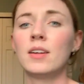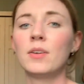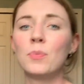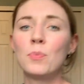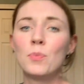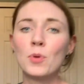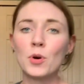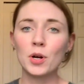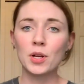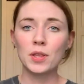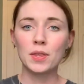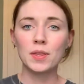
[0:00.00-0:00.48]

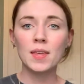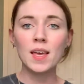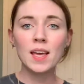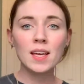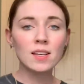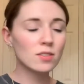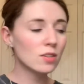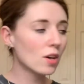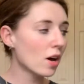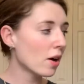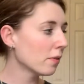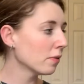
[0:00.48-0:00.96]
more
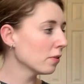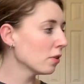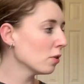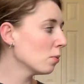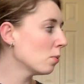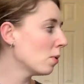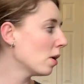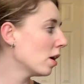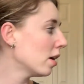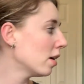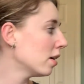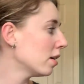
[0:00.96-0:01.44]
things off the
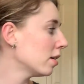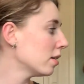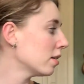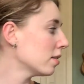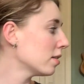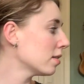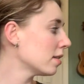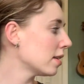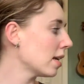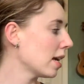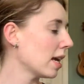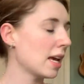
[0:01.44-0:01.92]

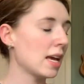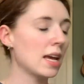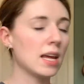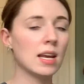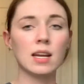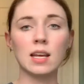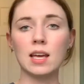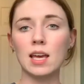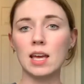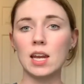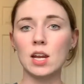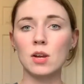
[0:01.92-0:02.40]
walls
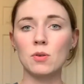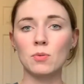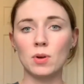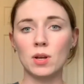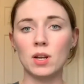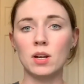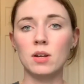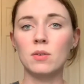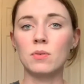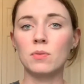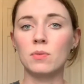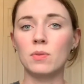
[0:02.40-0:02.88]
and getting
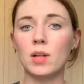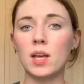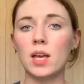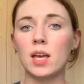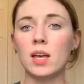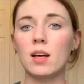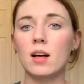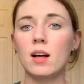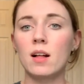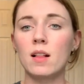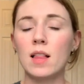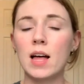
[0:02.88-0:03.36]
rid of
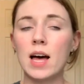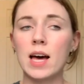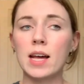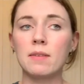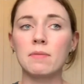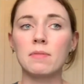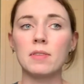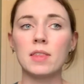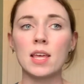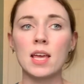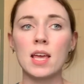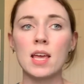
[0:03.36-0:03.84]
like a lot
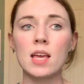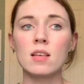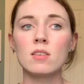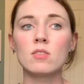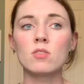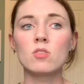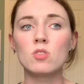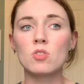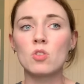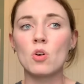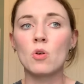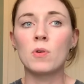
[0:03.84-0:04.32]
of
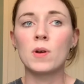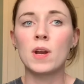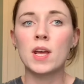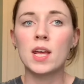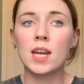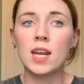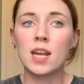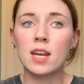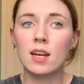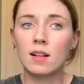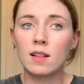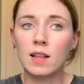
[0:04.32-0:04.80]
things,
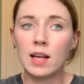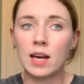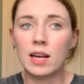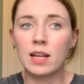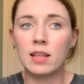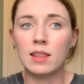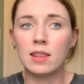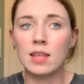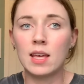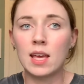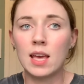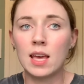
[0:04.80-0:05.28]
donating a lot
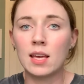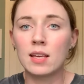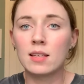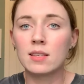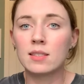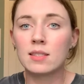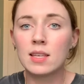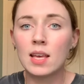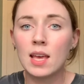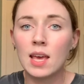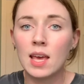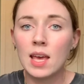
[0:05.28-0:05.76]
of
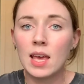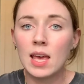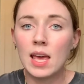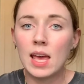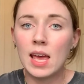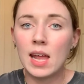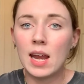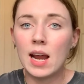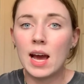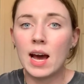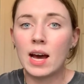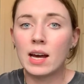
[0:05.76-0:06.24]
things.
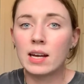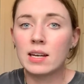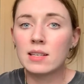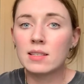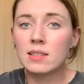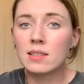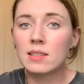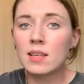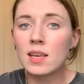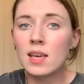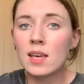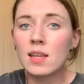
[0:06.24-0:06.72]
And
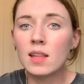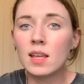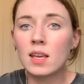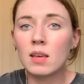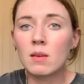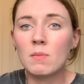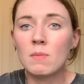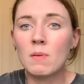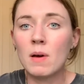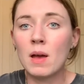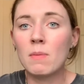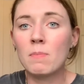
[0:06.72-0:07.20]
honestly,
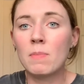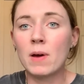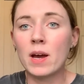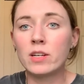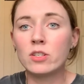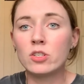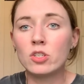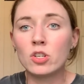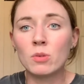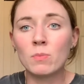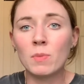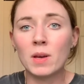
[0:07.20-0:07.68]
like, my
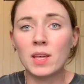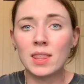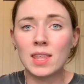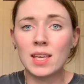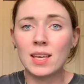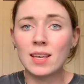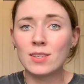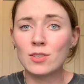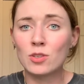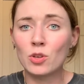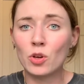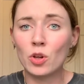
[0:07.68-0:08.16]
bedroom, I
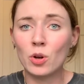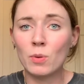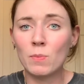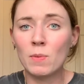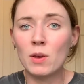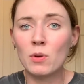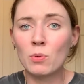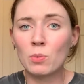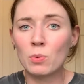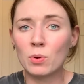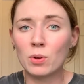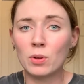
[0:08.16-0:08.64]
think, is going to
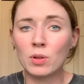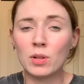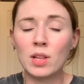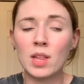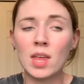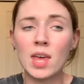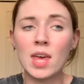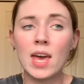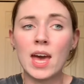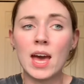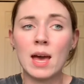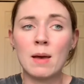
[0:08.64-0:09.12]
be
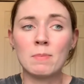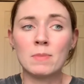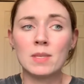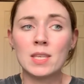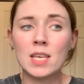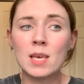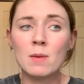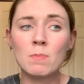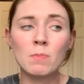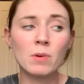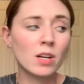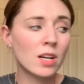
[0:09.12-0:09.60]
really
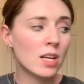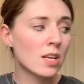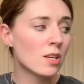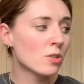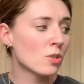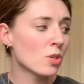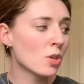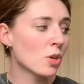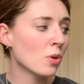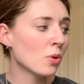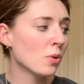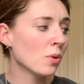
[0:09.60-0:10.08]
empty pretty
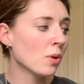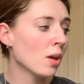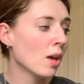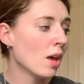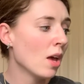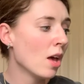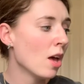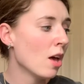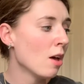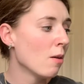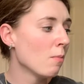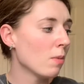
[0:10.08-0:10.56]
soon
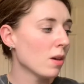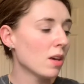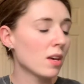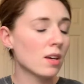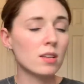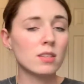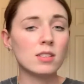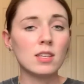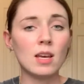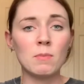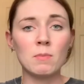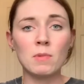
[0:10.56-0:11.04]

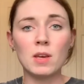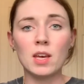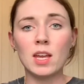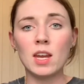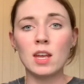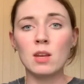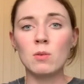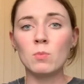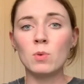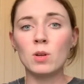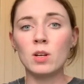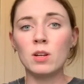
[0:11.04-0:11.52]
because I'm
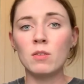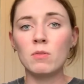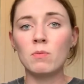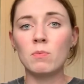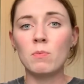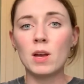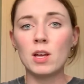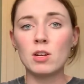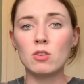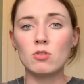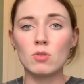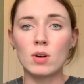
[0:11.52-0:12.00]
getting rid of
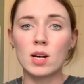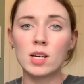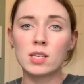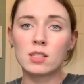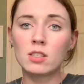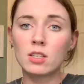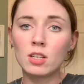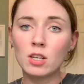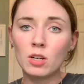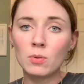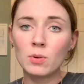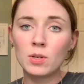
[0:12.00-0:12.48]
my
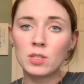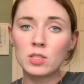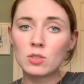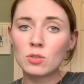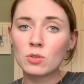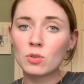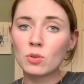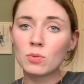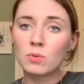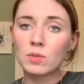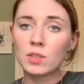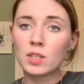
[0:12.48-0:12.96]
dresser, which
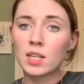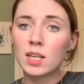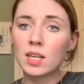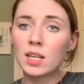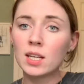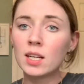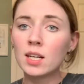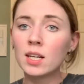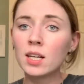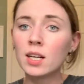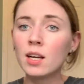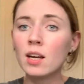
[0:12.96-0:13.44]
is over
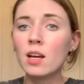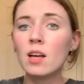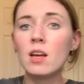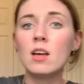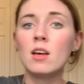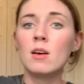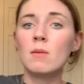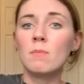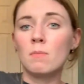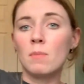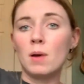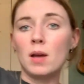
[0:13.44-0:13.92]
here,
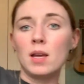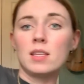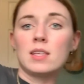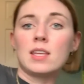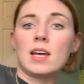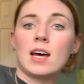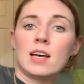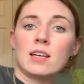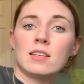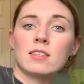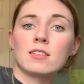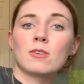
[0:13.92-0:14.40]
my
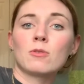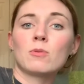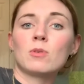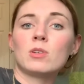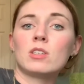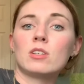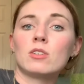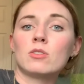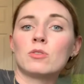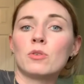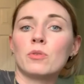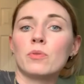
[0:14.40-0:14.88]
desk,
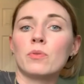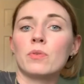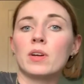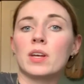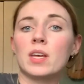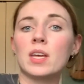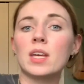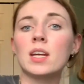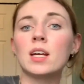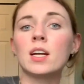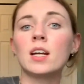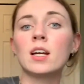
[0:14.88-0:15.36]
which is over
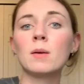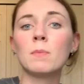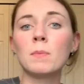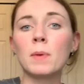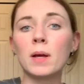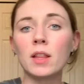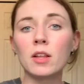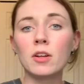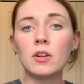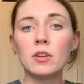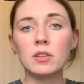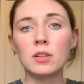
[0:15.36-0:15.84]
here,
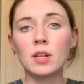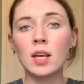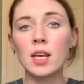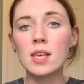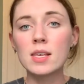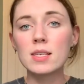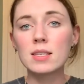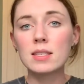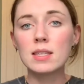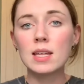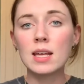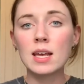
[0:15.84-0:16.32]
my little
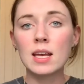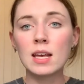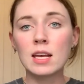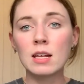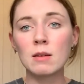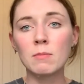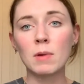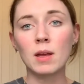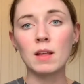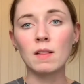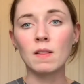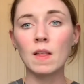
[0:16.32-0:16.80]

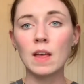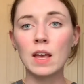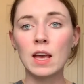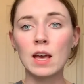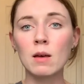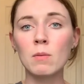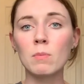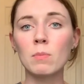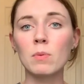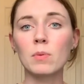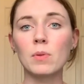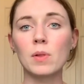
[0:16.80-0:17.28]
nightstand, my
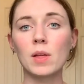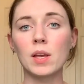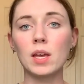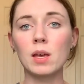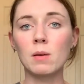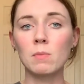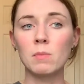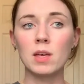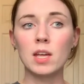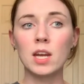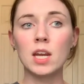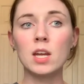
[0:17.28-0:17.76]
lamp. Like,
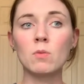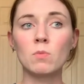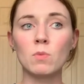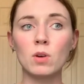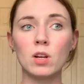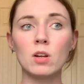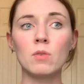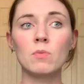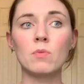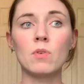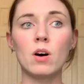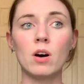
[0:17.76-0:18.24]
I'm getting
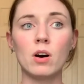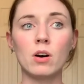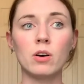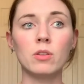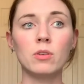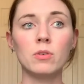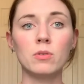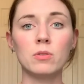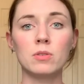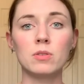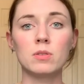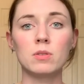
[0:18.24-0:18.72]
rid of all
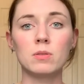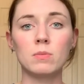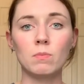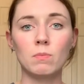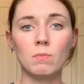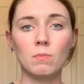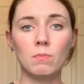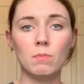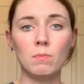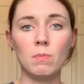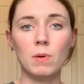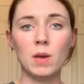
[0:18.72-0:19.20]
those
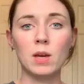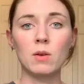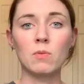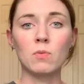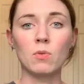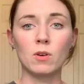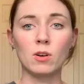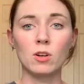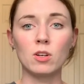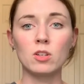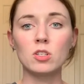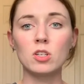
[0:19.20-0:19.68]
big
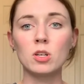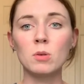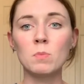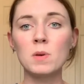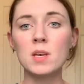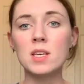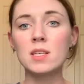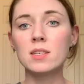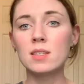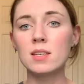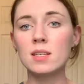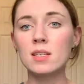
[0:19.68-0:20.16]
furniture
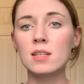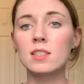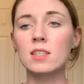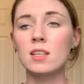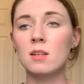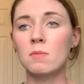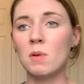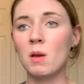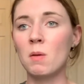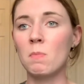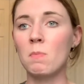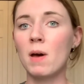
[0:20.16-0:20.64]
pieces,
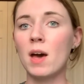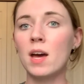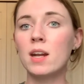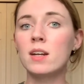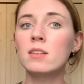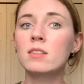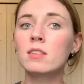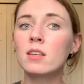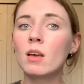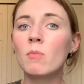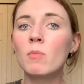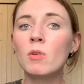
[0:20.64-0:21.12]
and my bed
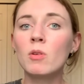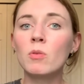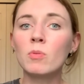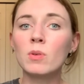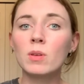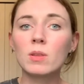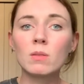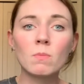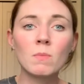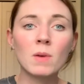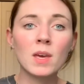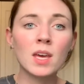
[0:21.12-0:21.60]
is coming
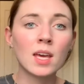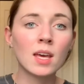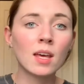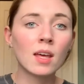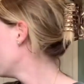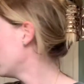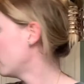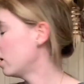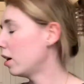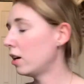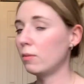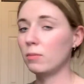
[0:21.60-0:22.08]
with me.
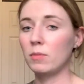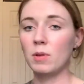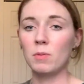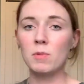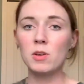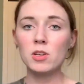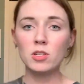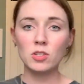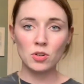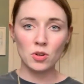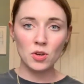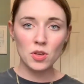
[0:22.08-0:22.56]
Let
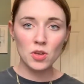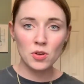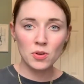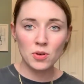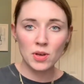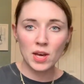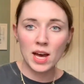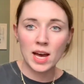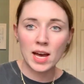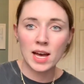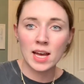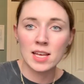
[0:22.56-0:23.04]
me show you
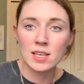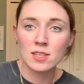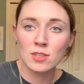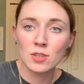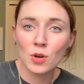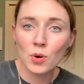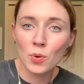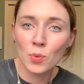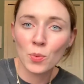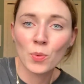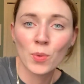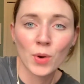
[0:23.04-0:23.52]
guys
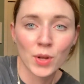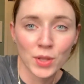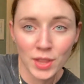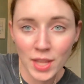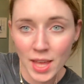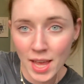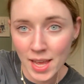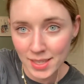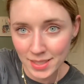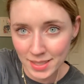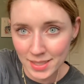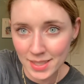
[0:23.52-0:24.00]
one
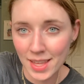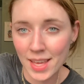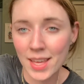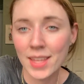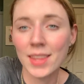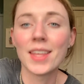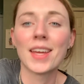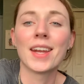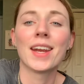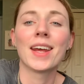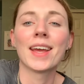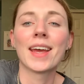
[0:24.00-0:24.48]
last
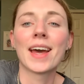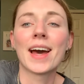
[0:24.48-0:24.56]
thing that I